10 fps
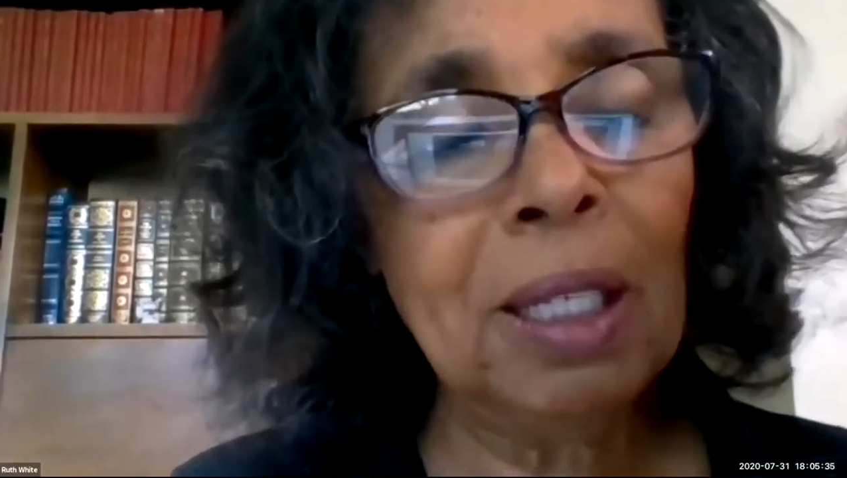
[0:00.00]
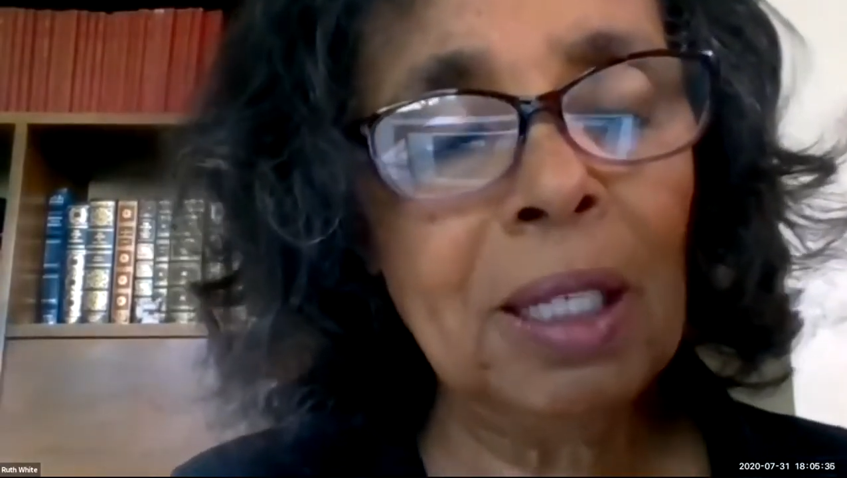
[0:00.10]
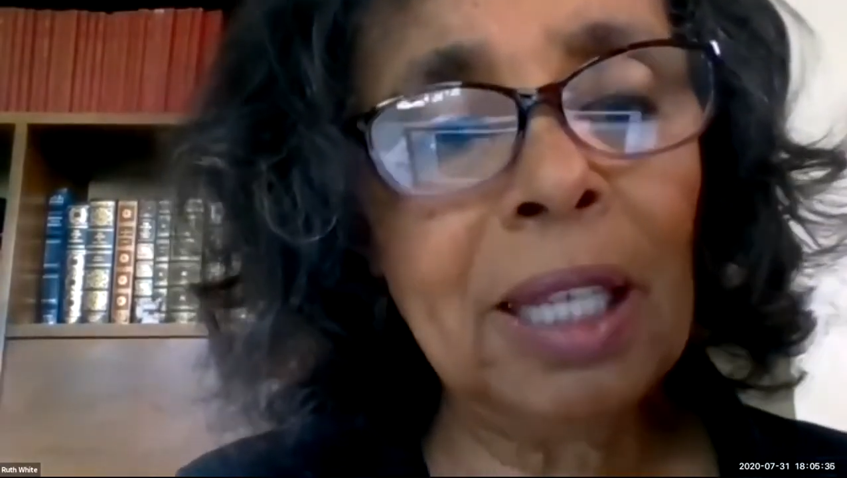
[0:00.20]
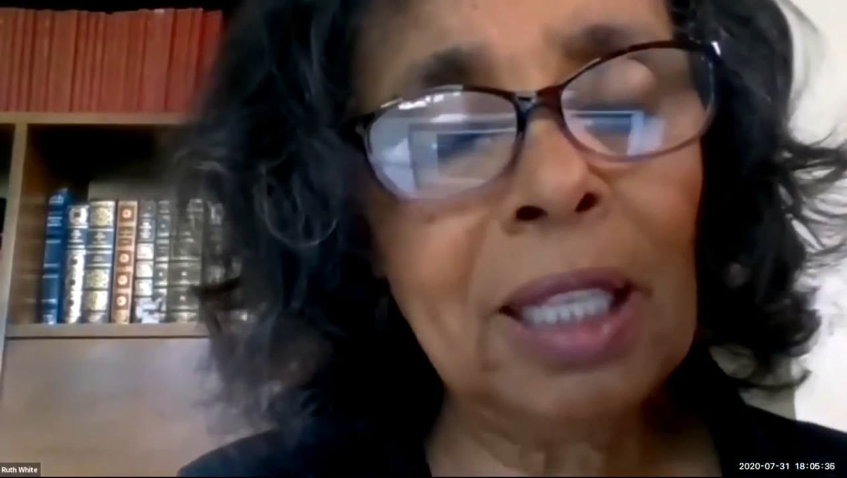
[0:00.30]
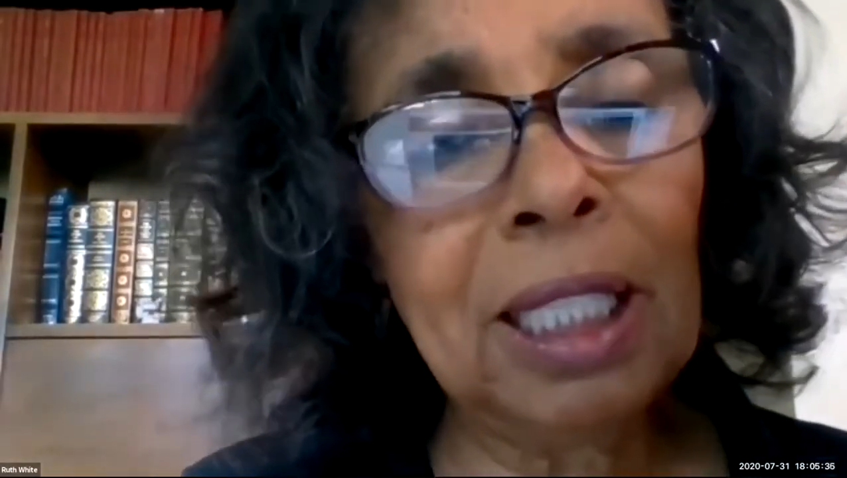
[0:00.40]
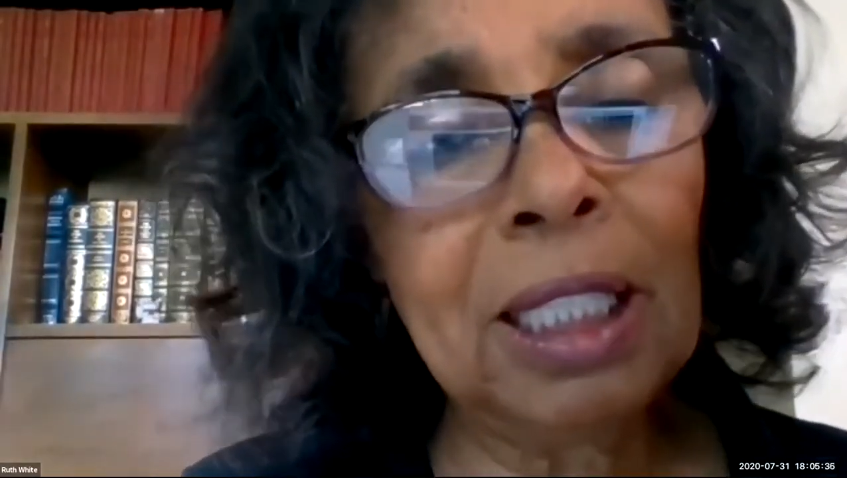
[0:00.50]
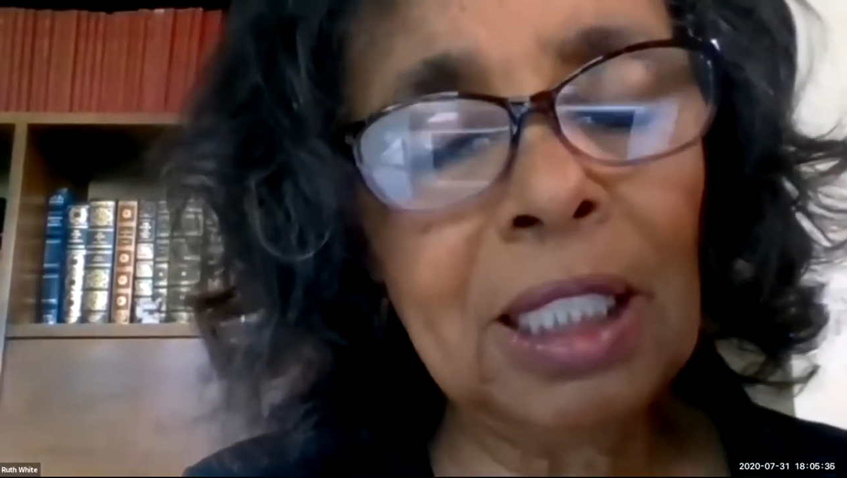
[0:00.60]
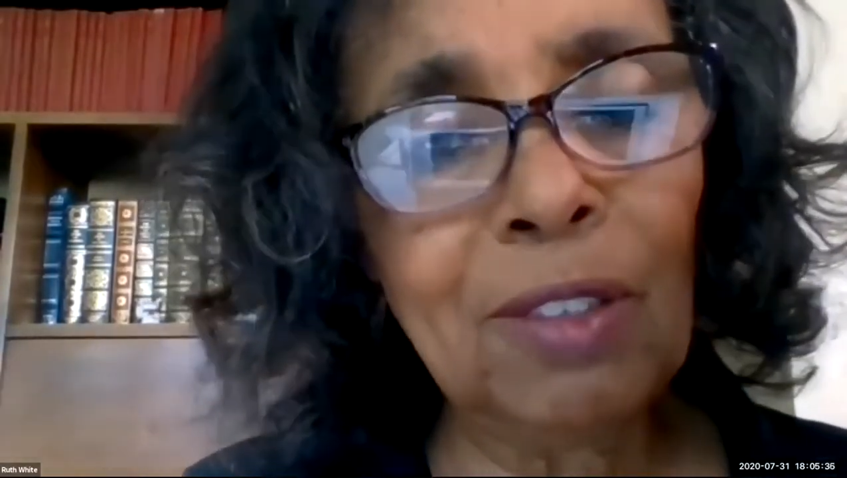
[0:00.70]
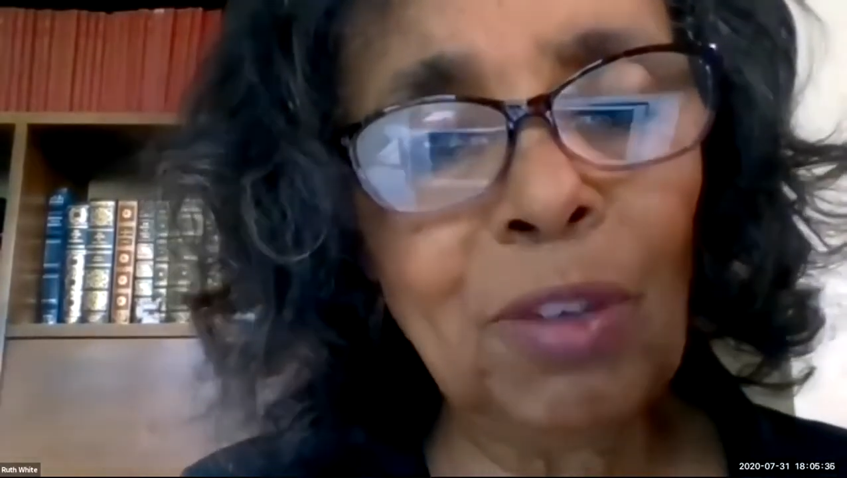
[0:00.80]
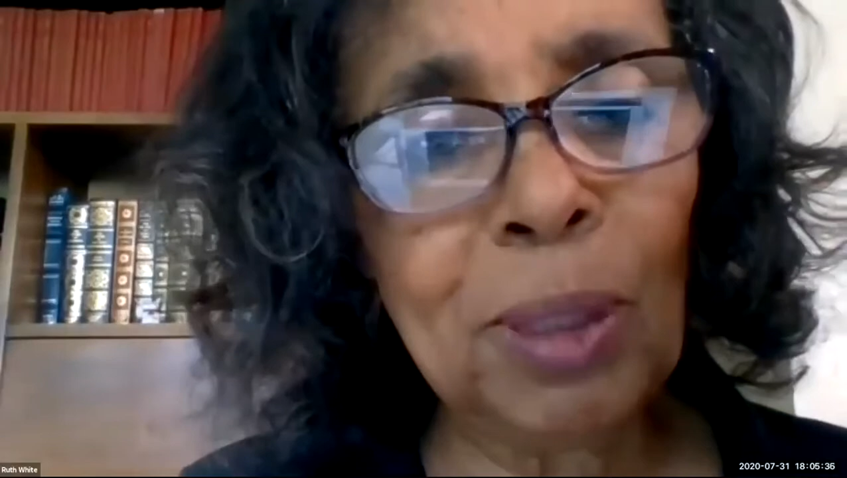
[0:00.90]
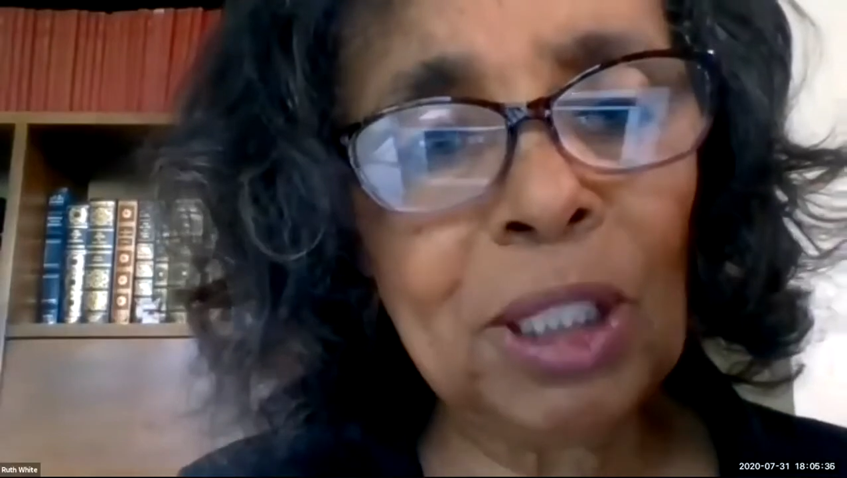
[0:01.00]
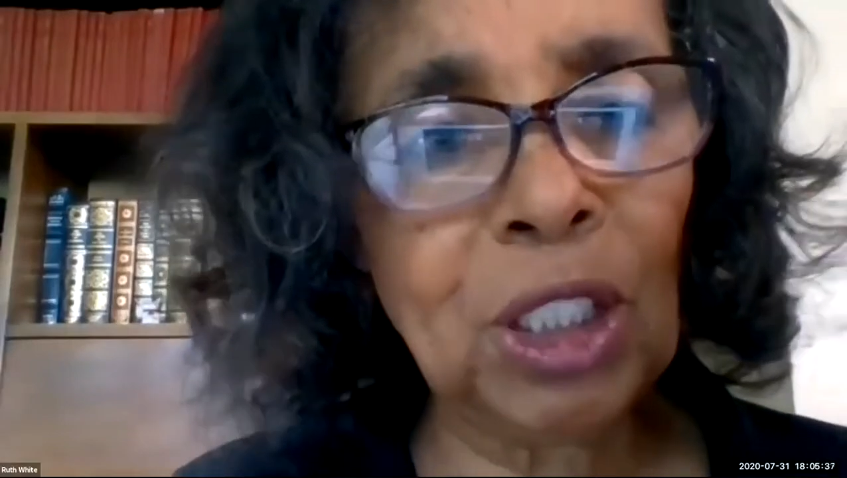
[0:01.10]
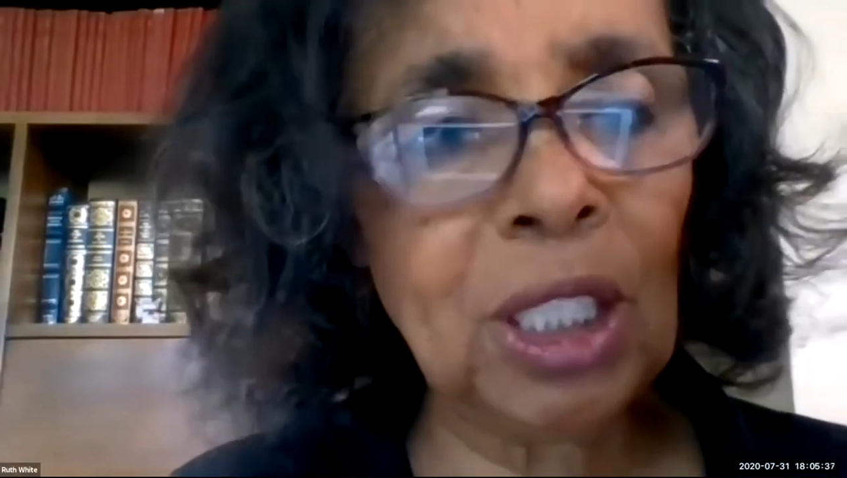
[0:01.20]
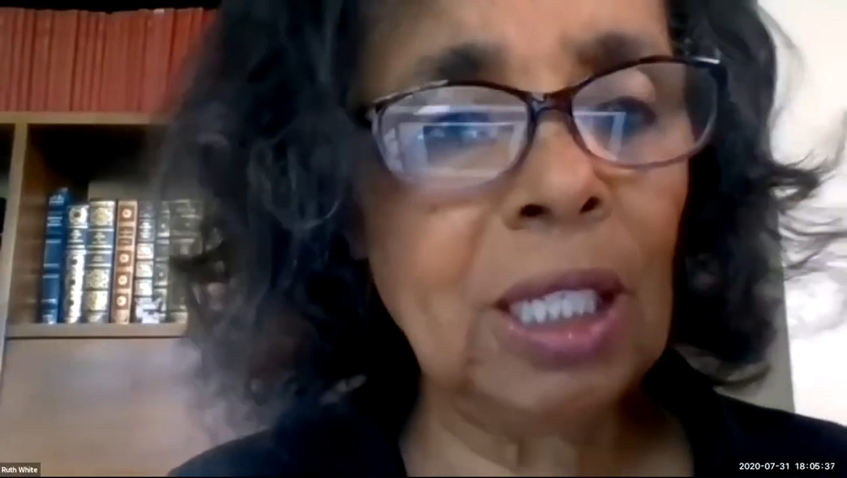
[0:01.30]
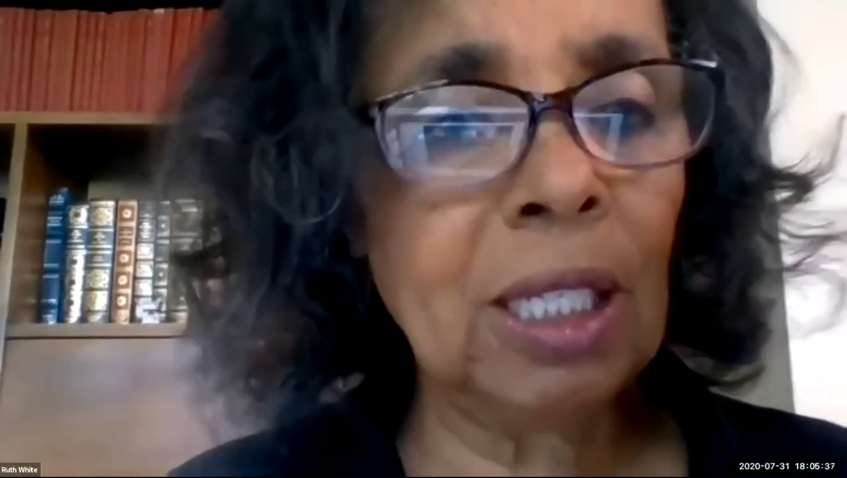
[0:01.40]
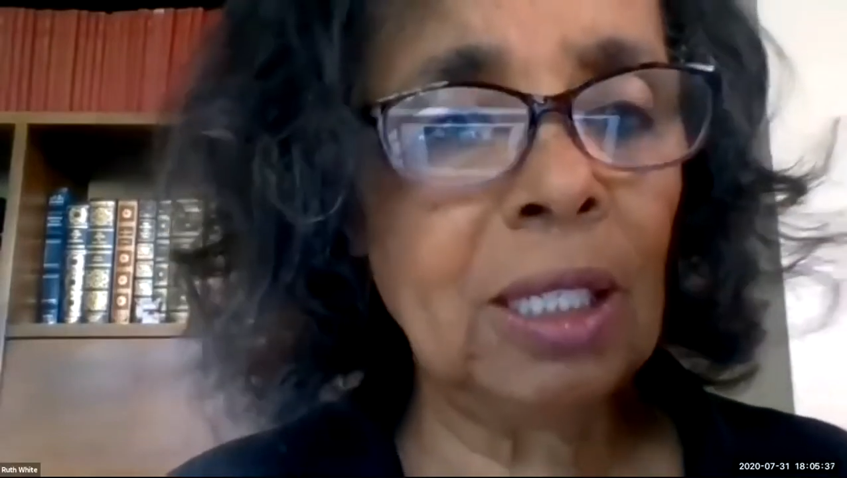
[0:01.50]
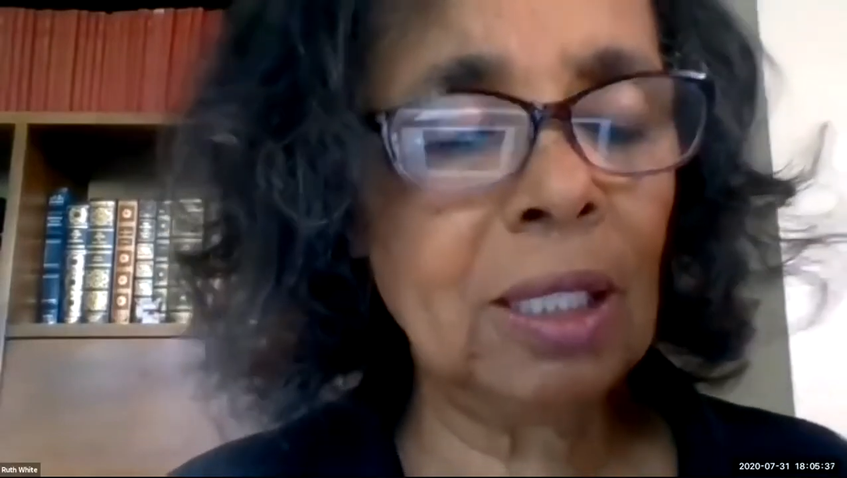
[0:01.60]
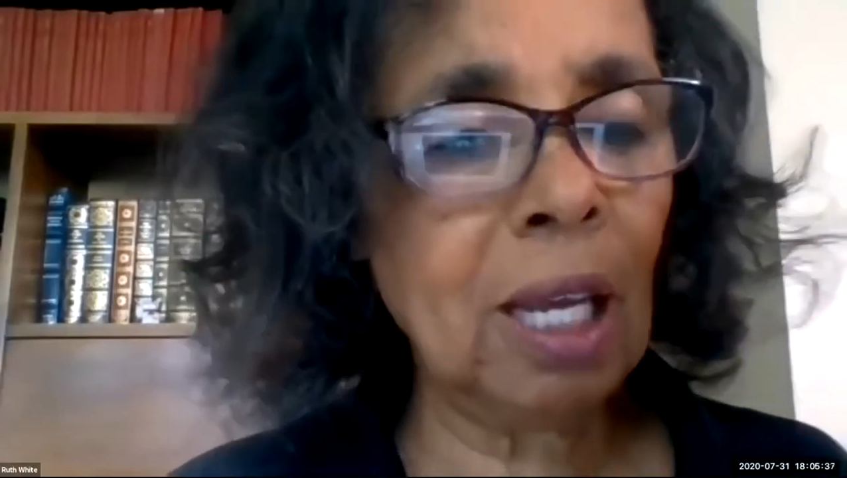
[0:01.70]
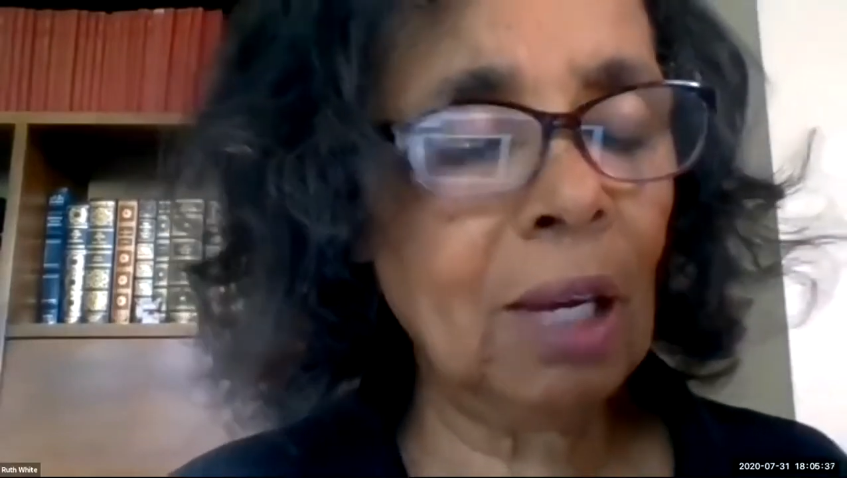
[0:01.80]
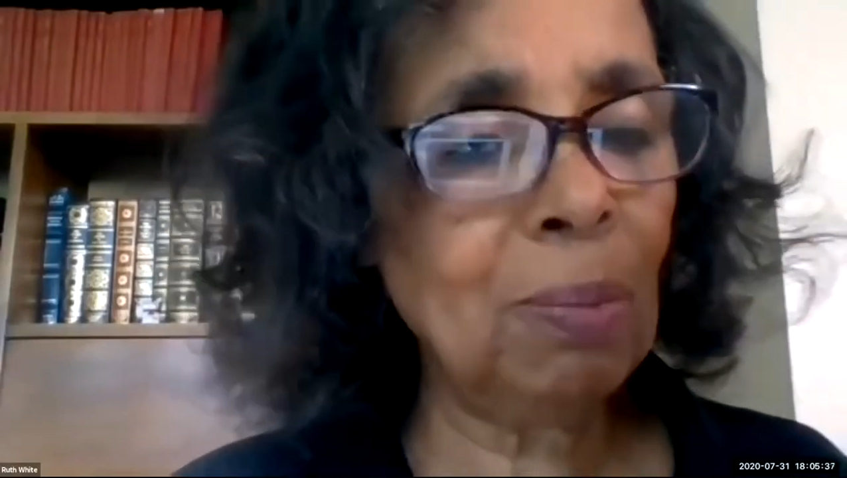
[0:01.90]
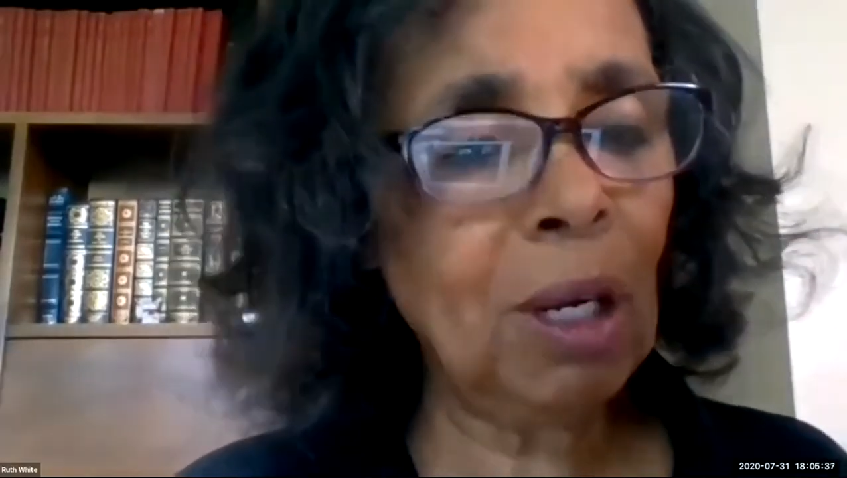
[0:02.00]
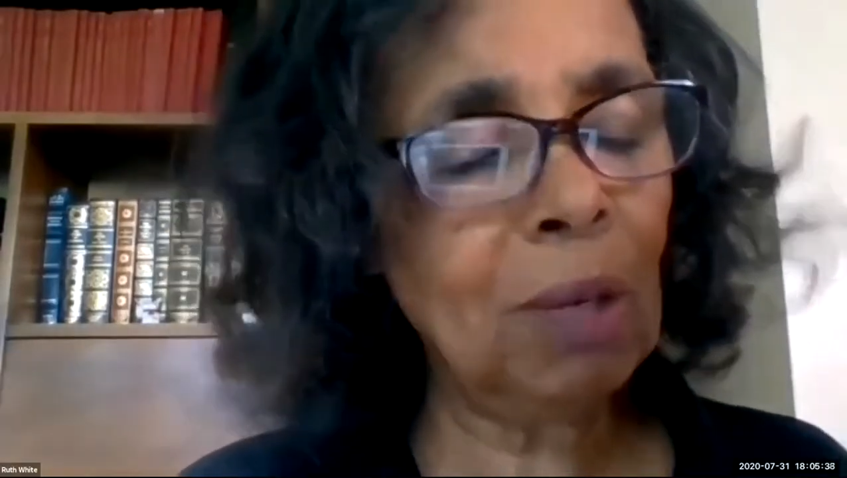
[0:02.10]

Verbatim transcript: not the least of which is a,